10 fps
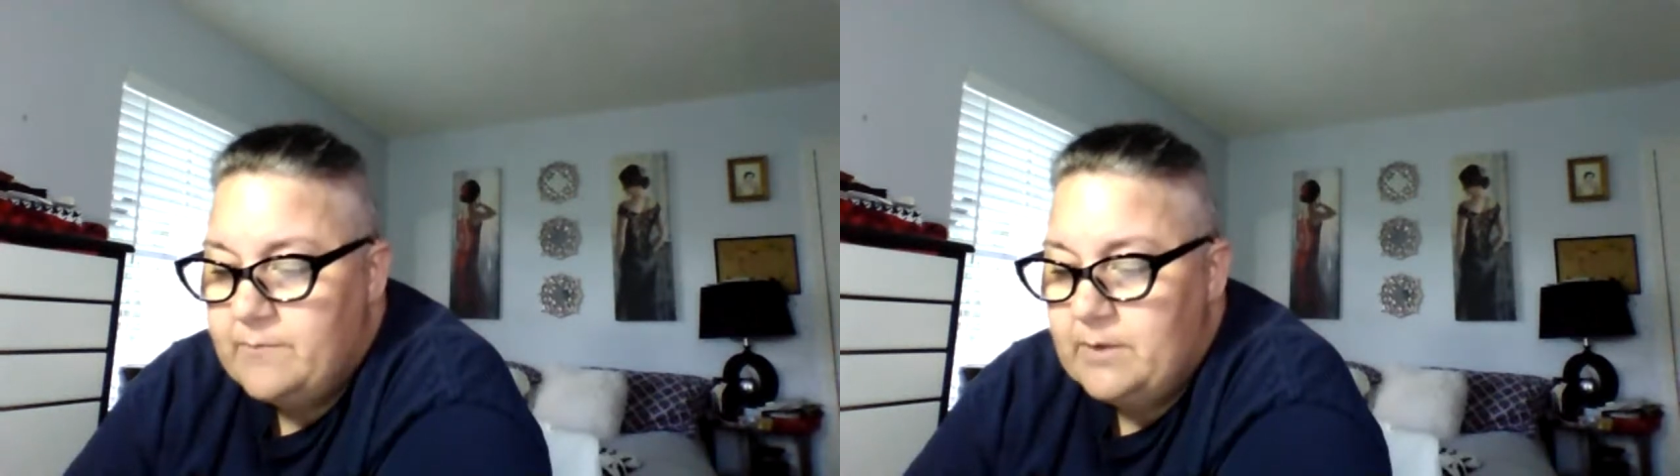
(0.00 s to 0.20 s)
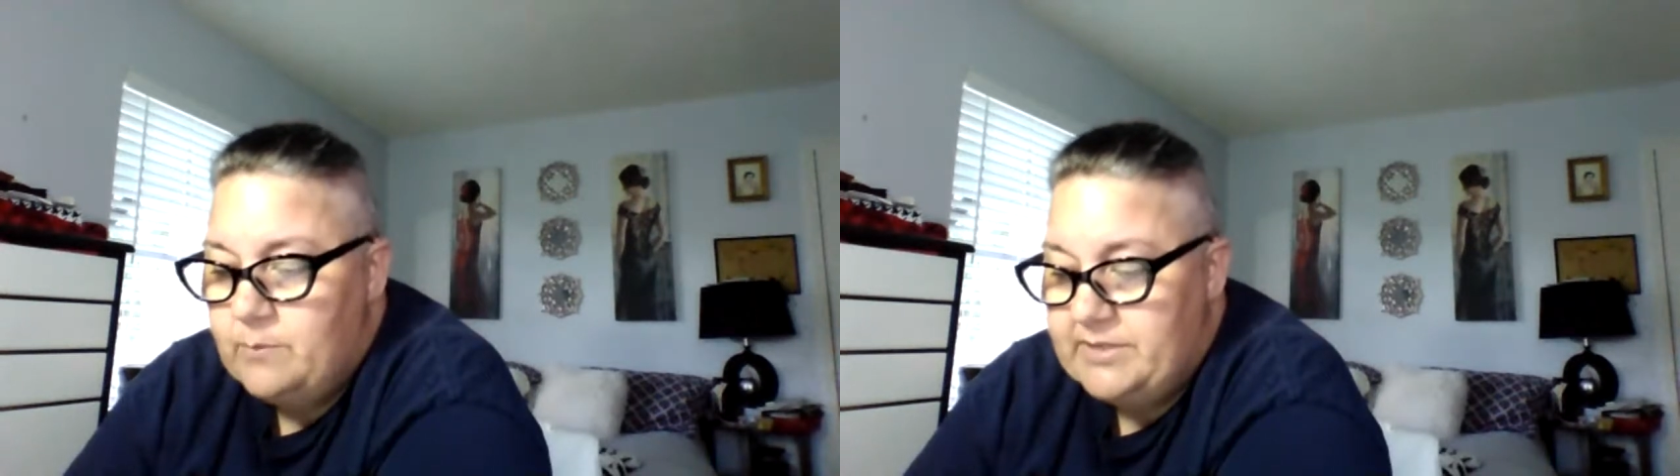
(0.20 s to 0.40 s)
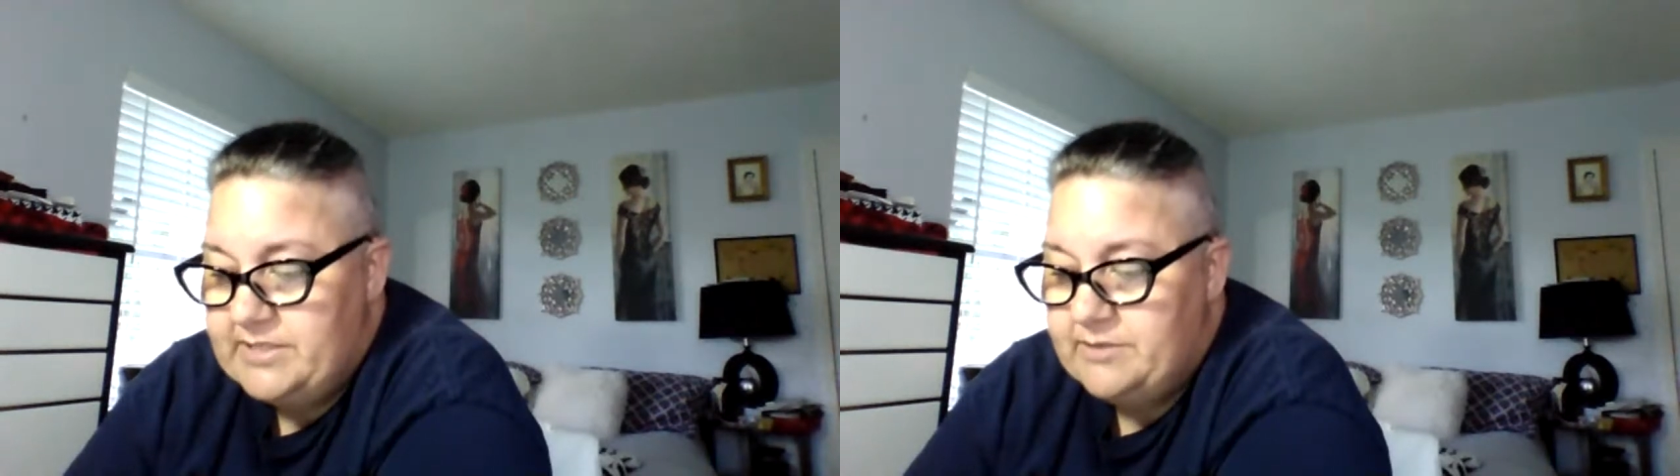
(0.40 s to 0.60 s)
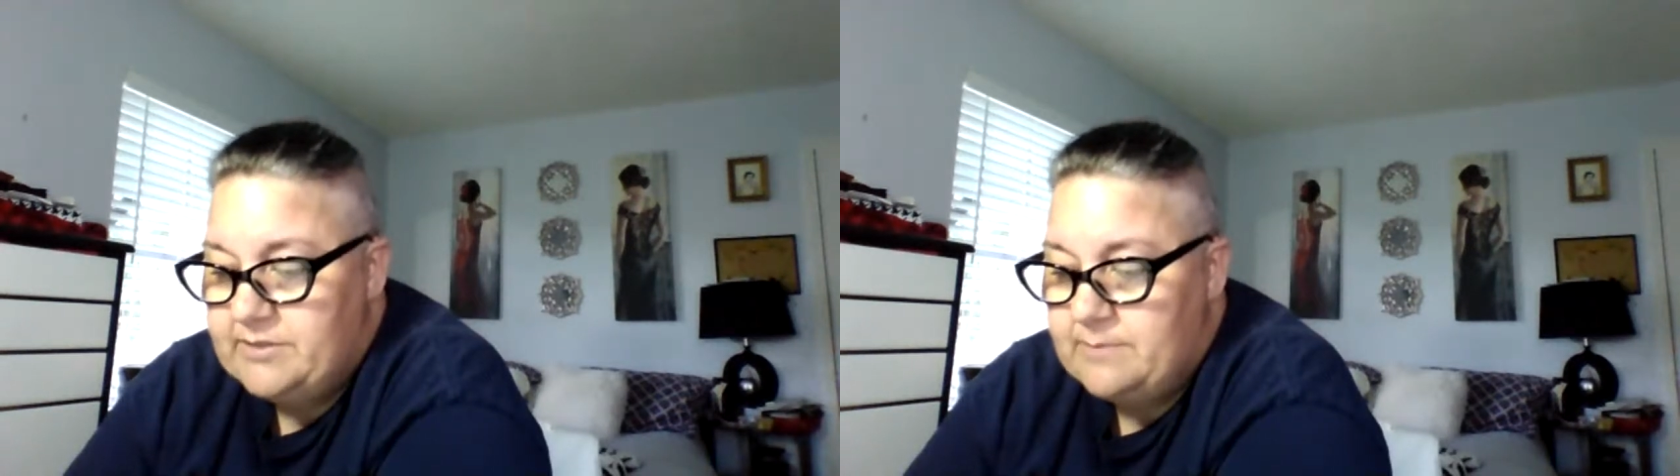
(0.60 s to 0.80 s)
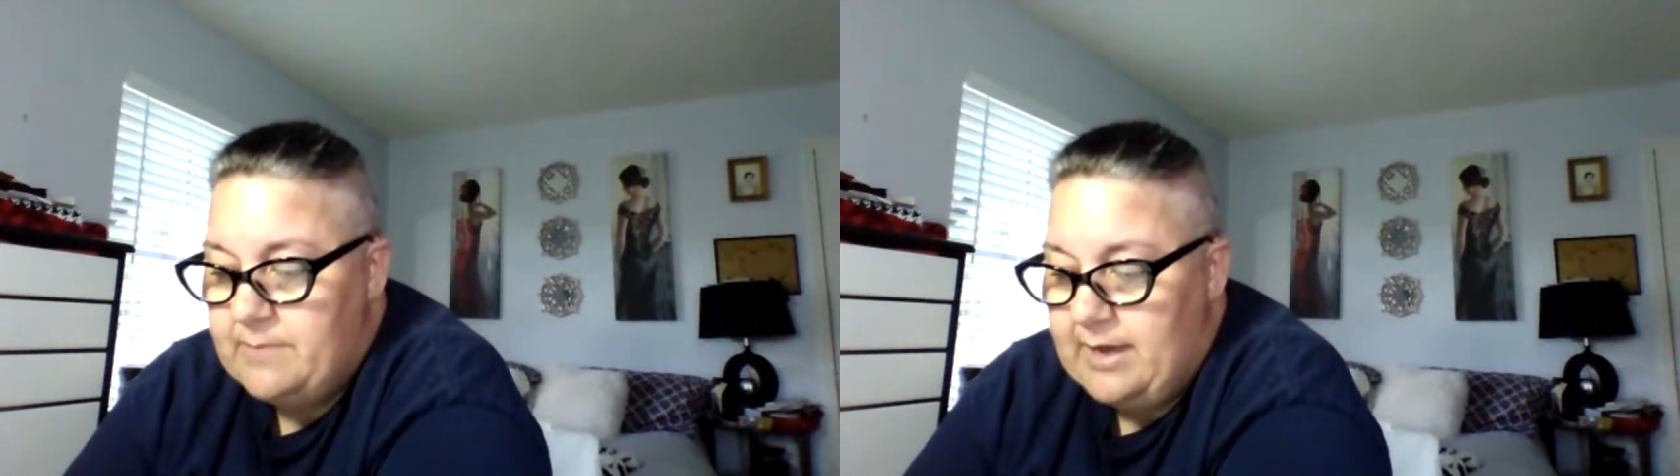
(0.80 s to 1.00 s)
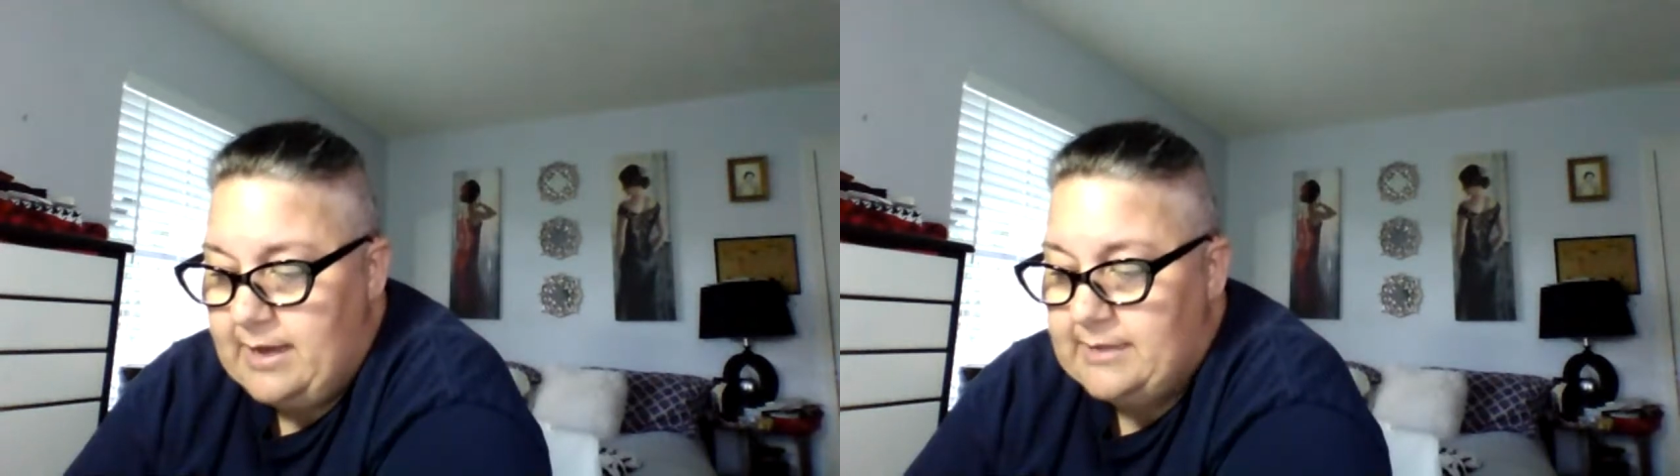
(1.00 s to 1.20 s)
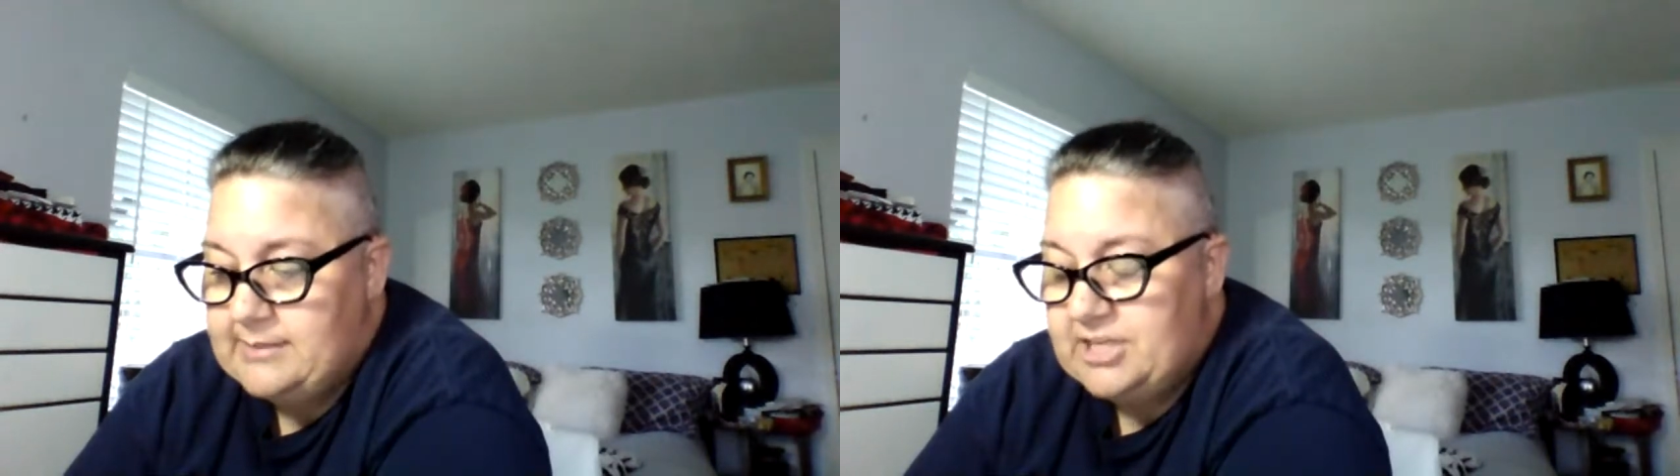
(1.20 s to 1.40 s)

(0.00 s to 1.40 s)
him with tears in my eyes,